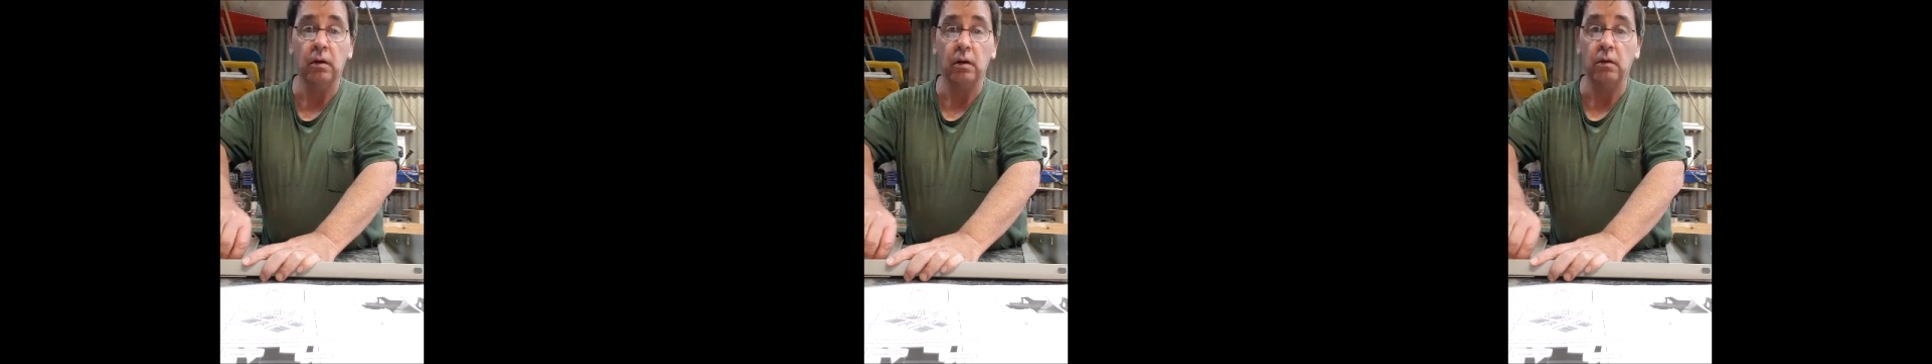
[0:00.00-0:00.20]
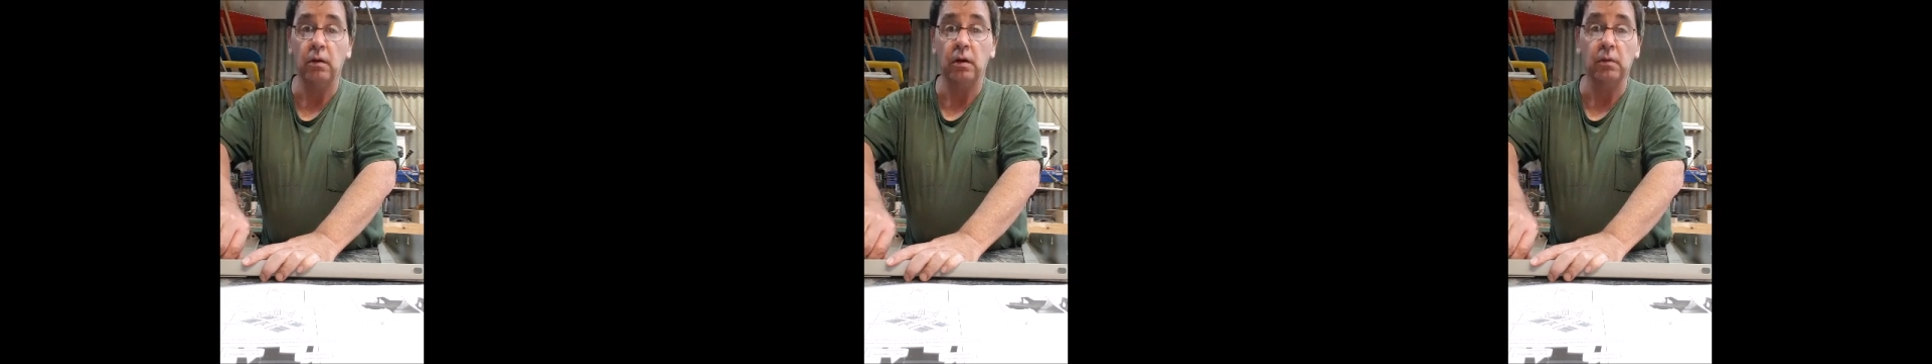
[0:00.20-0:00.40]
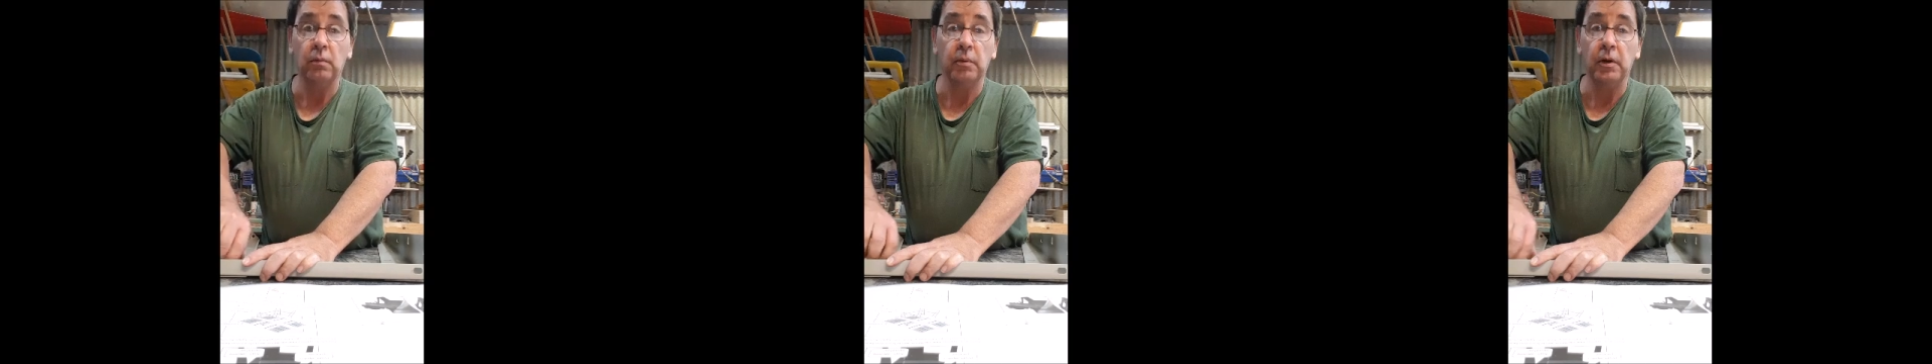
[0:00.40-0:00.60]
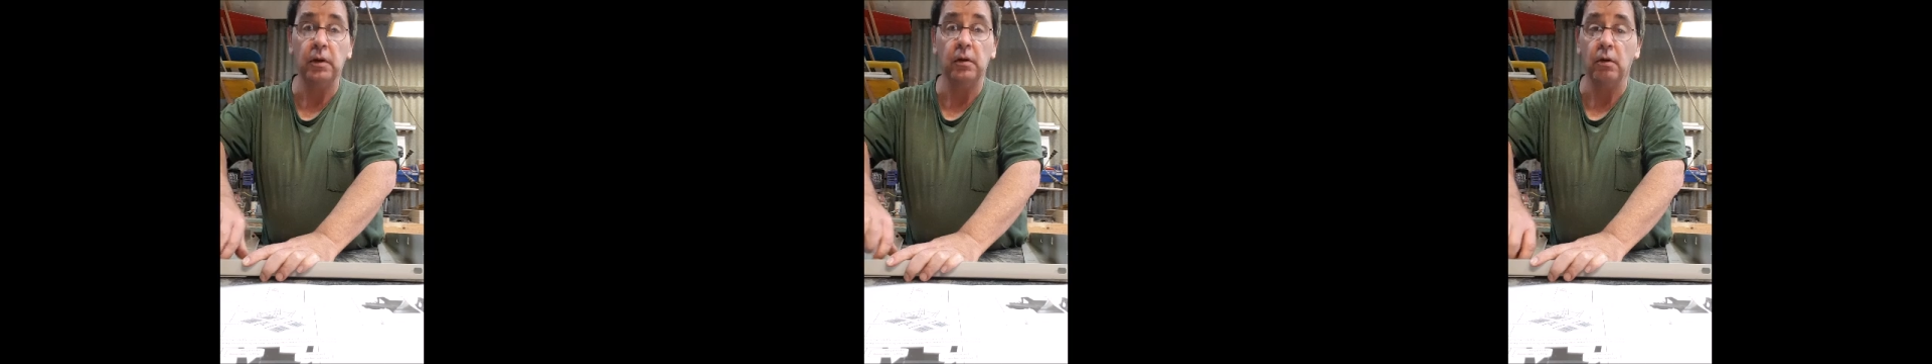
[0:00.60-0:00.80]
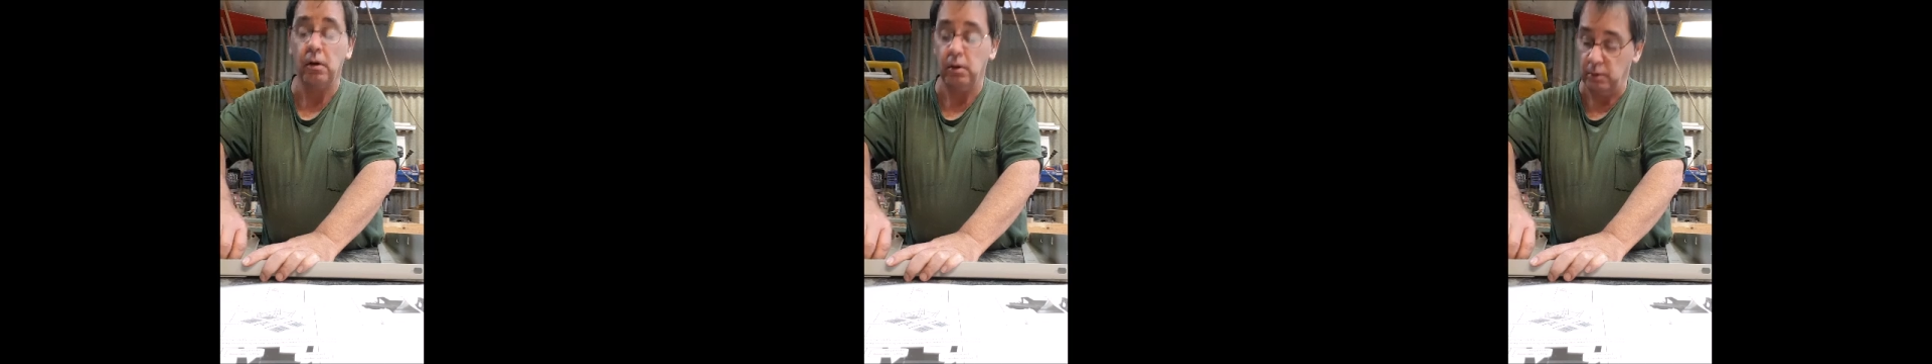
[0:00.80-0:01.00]
How can it be?
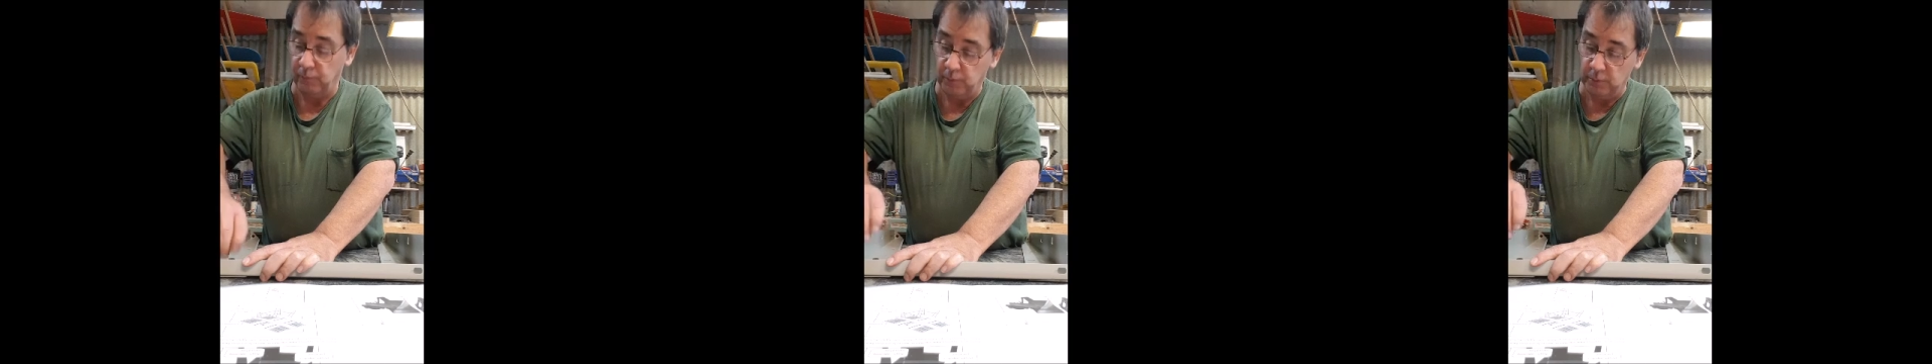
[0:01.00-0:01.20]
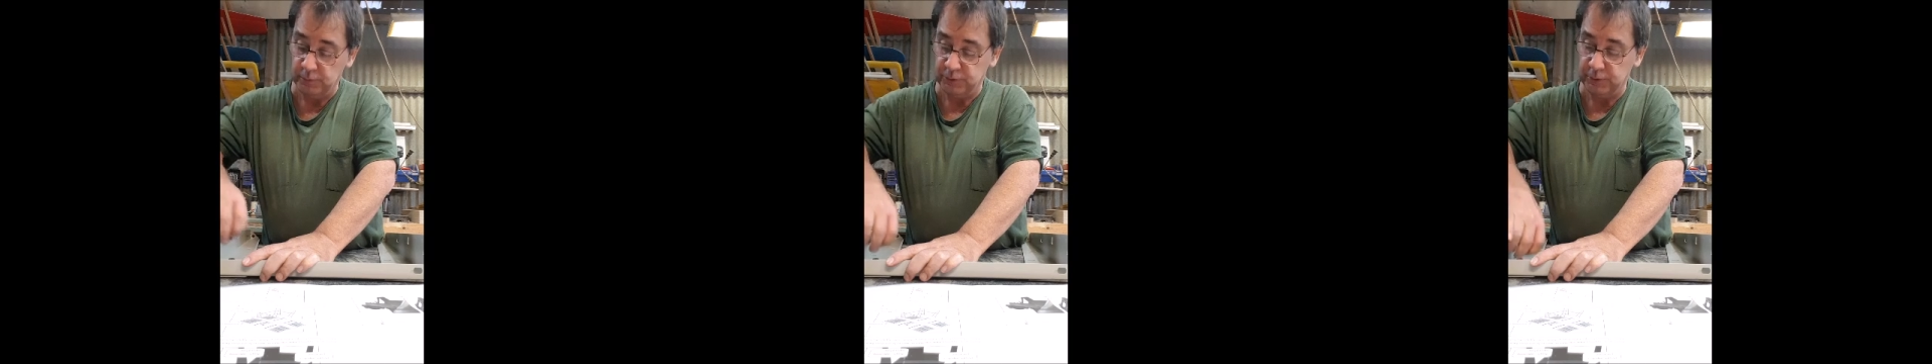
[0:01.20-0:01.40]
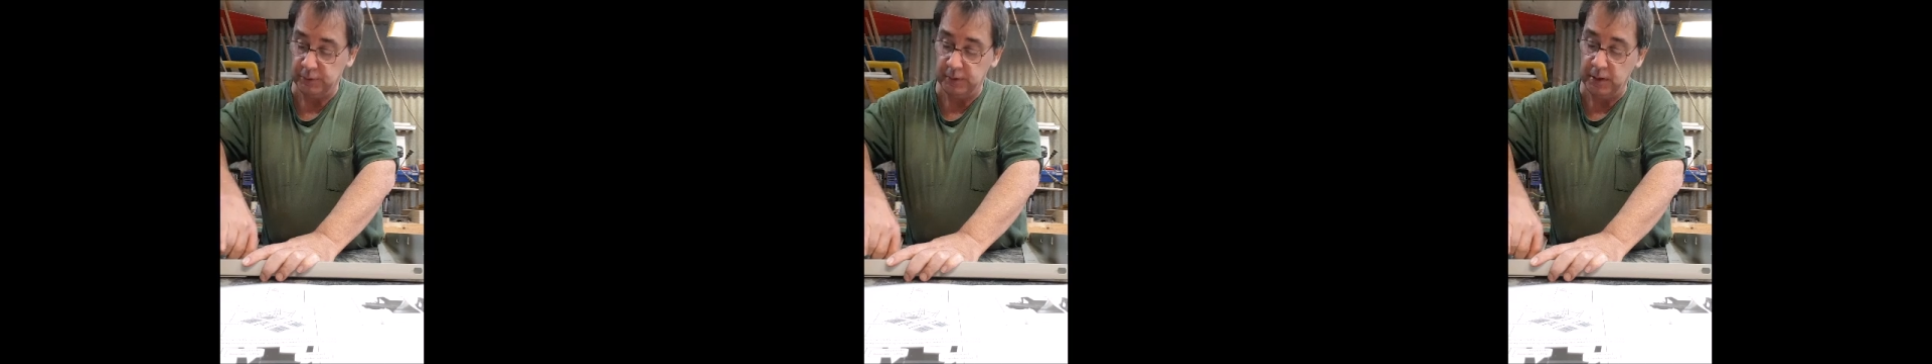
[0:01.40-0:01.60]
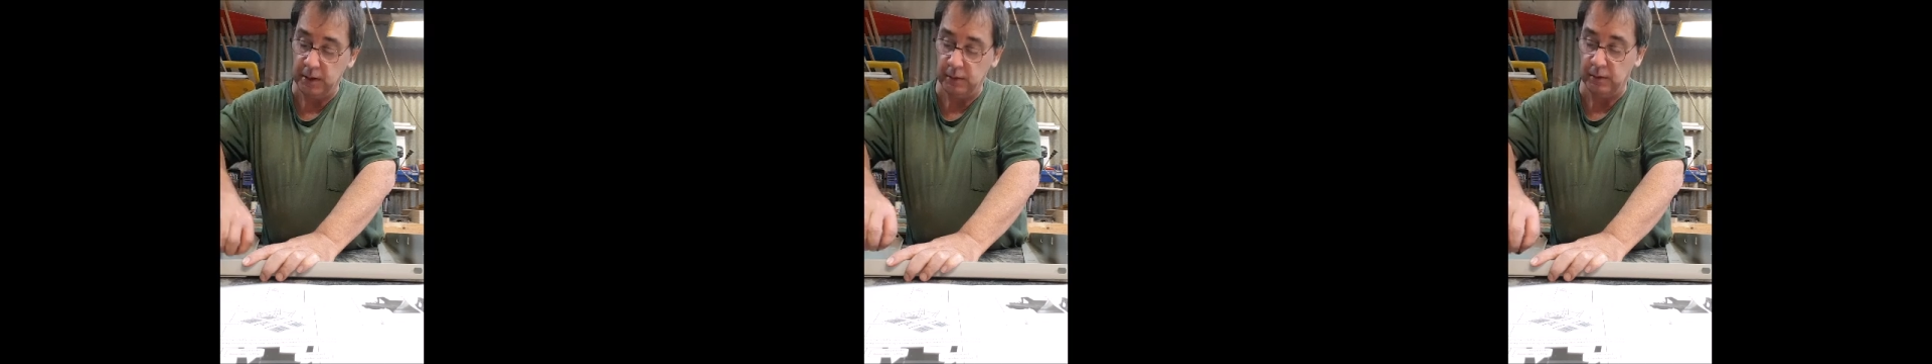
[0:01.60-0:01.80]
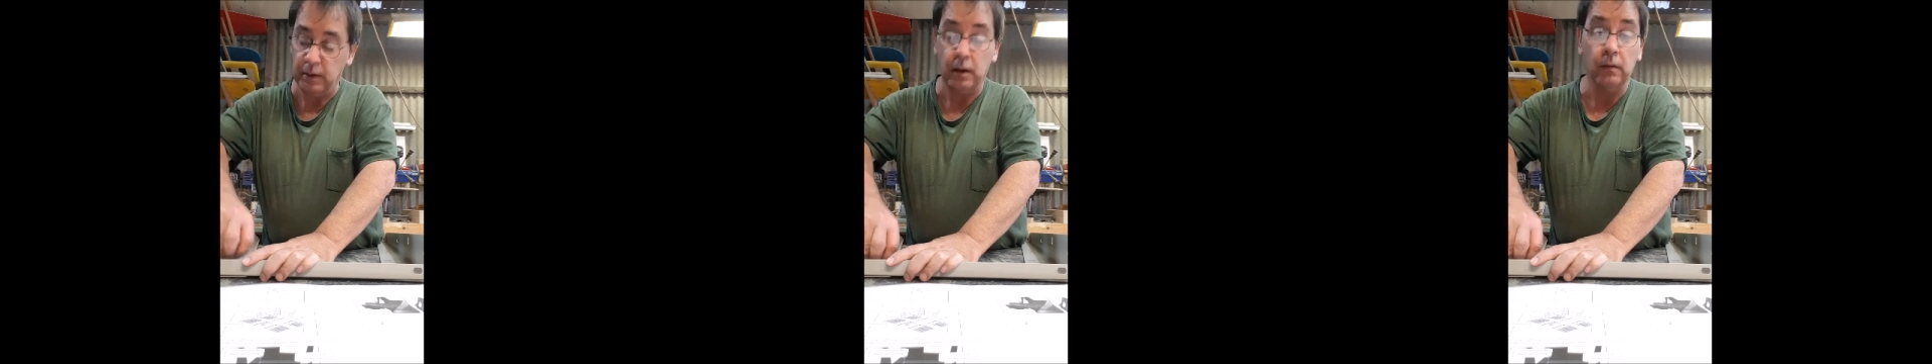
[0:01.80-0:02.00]
If I was sitting
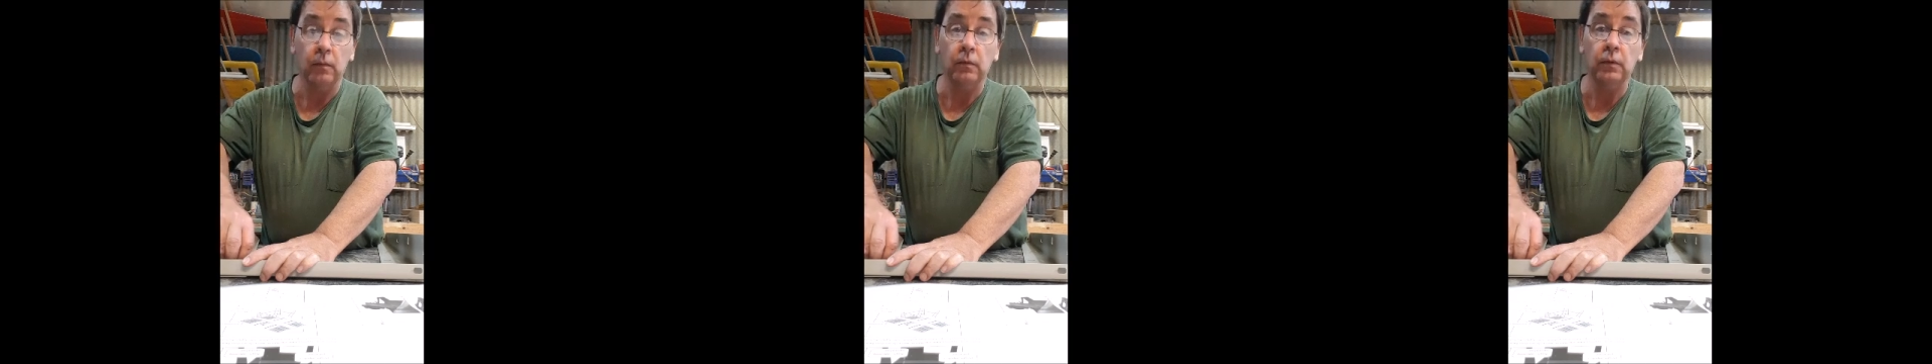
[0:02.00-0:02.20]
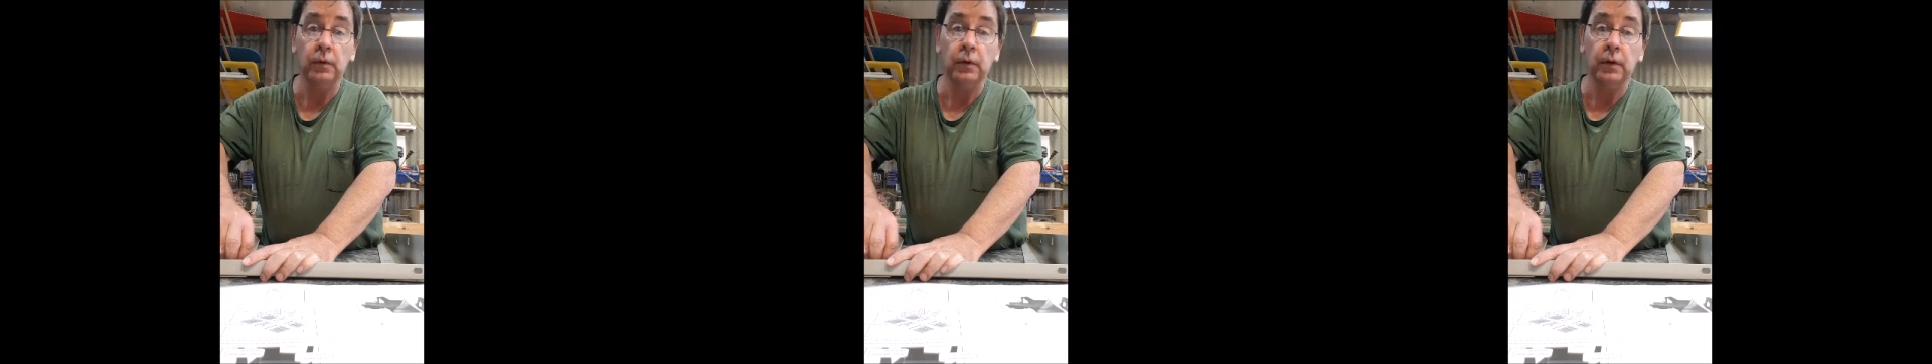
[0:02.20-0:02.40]
down there